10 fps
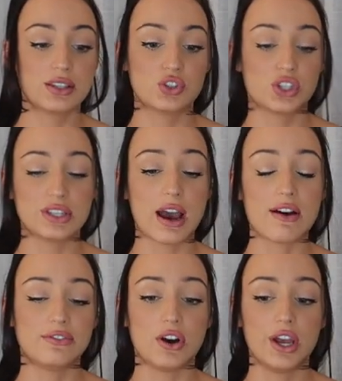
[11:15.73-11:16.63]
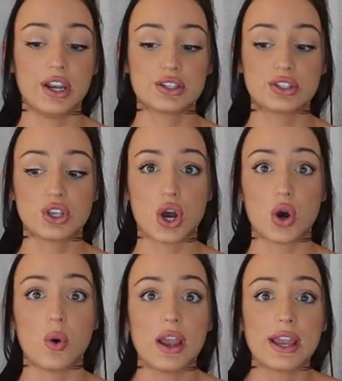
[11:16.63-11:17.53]
is just not fun.
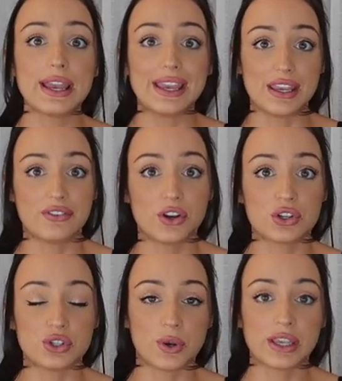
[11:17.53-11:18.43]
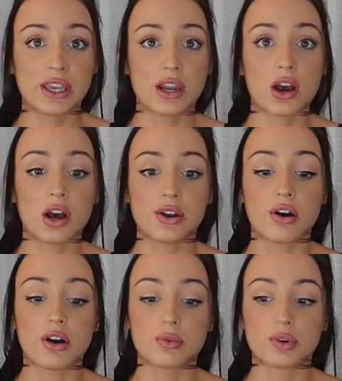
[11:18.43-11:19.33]
So if you're doing it on
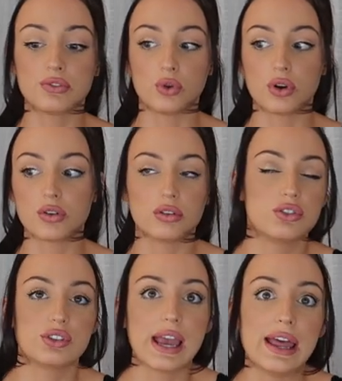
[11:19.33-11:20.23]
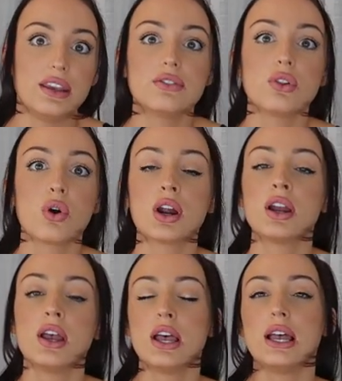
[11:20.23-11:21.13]
hardwood floor or just any
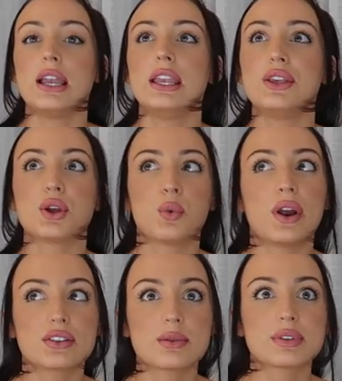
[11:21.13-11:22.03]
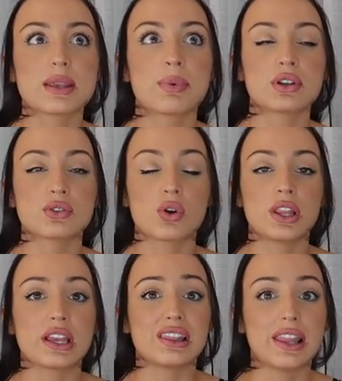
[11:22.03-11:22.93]
floor, either wear some slippers or
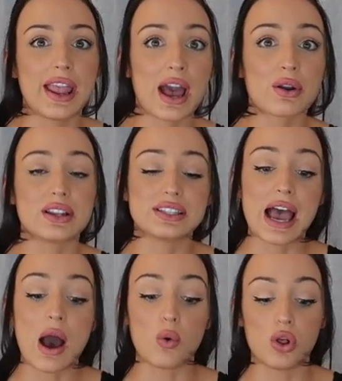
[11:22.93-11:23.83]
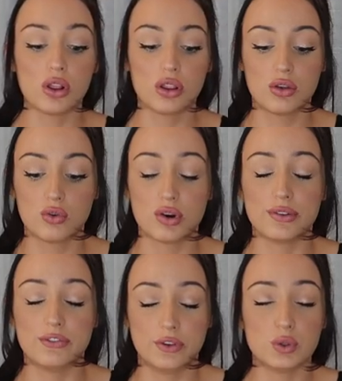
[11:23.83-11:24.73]
like lay out a towel or
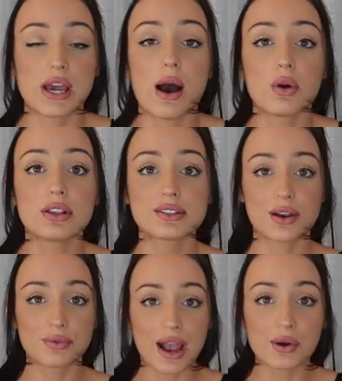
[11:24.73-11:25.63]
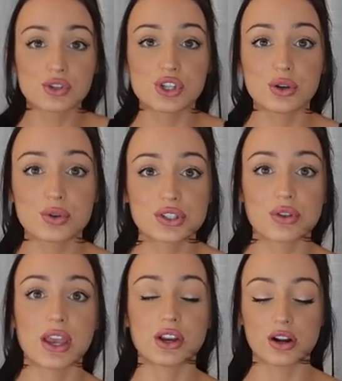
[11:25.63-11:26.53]
a few towels around you so
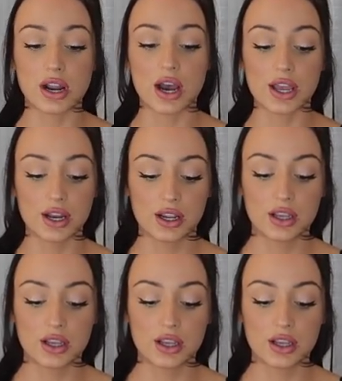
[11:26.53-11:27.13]
that you're not